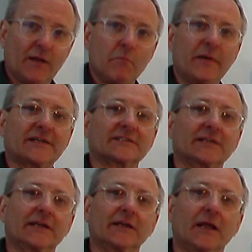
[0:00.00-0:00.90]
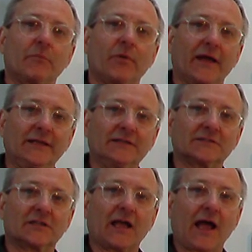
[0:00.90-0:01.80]
mixing paint,
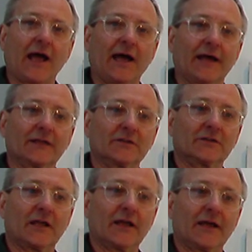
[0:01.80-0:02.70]
and